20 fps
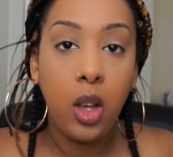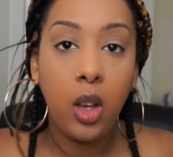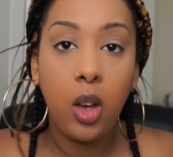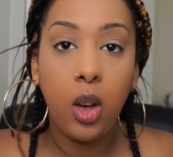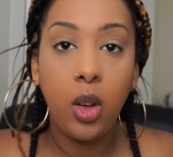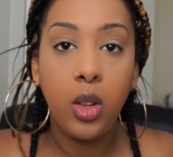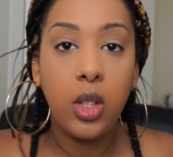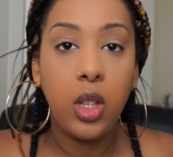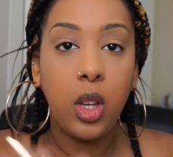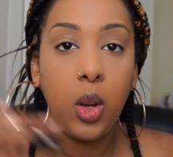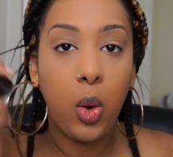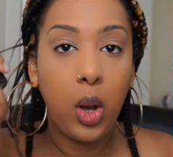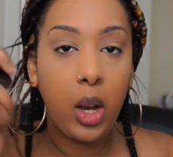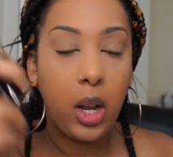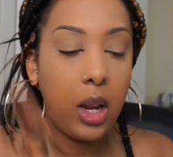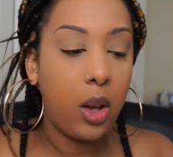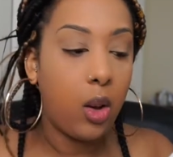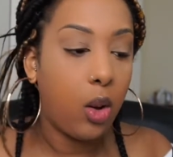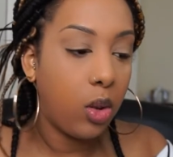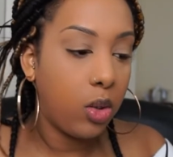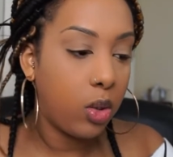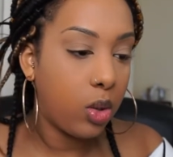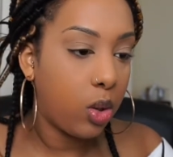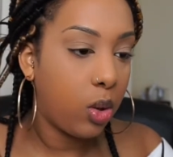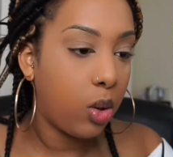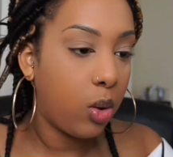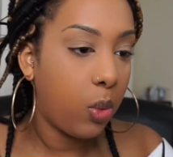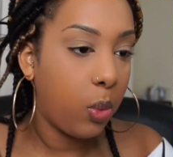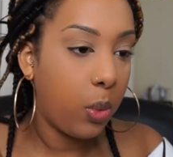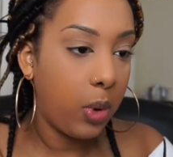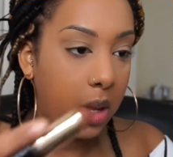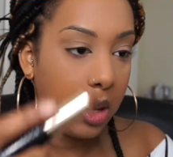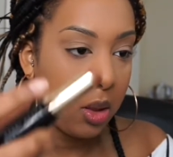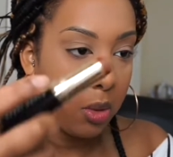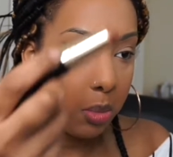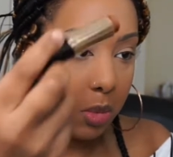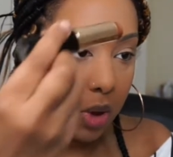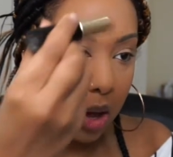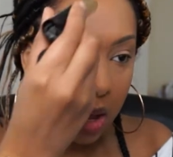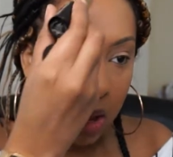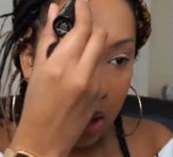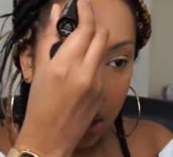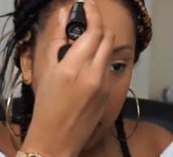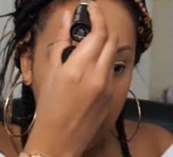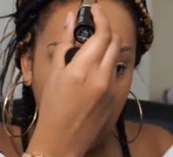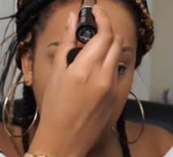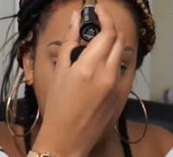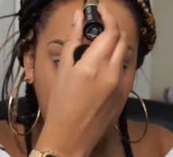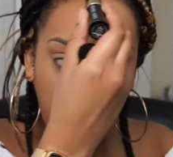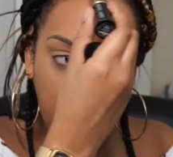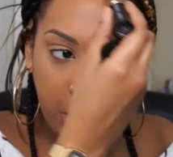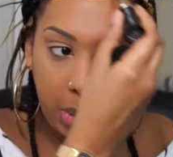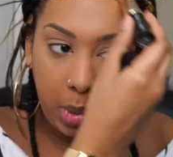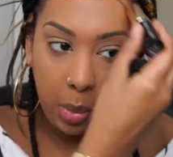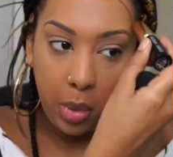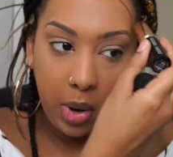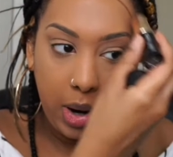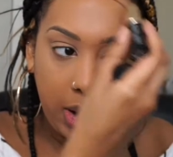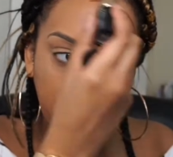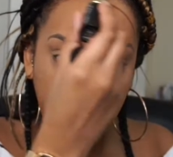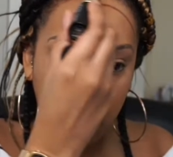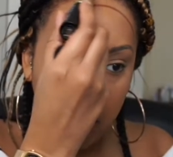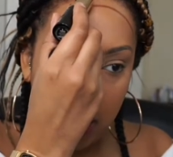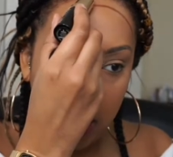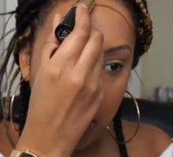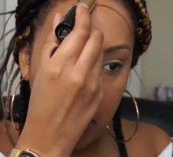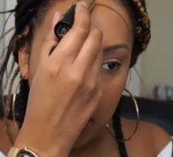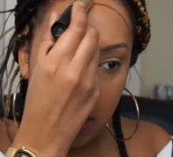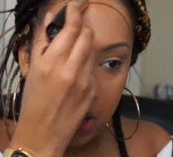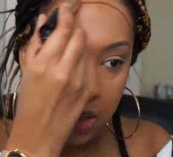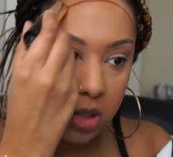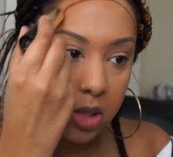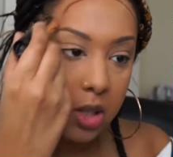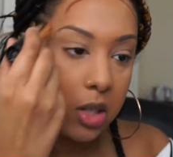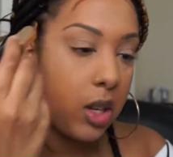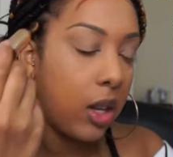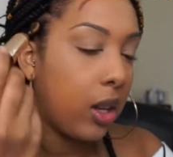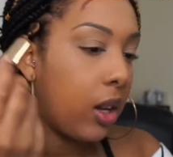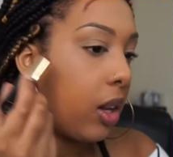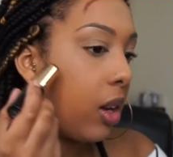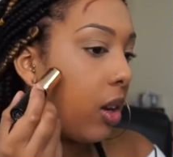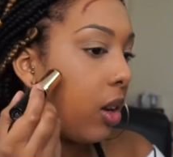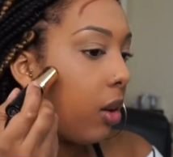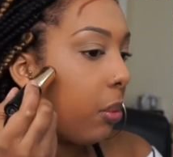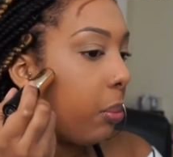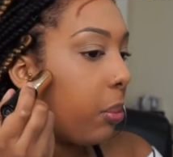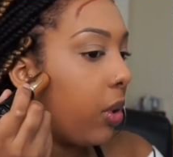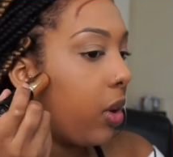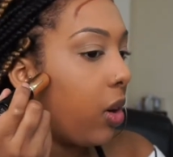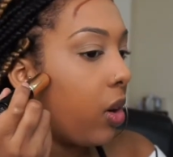Going to quickly contour with my Bobbi Brown foundation stick in number